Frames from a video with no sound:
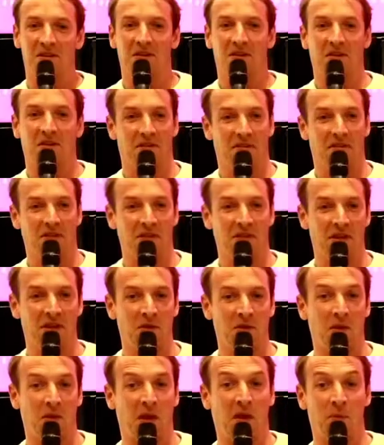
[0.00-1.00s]
Vinny,
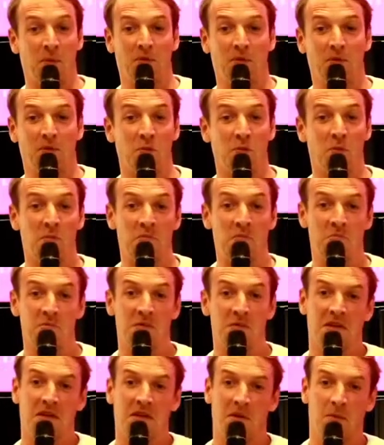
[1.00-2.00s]
we happened to
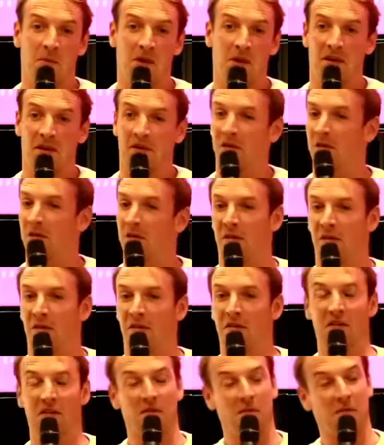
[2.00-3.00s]
meet him like
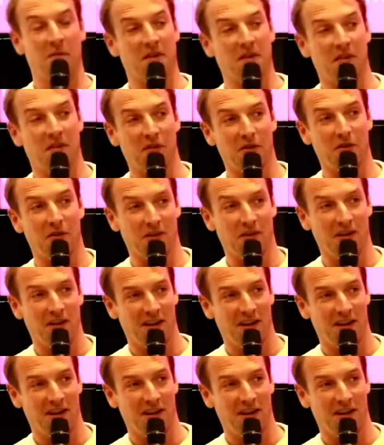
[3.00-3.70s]
6 months after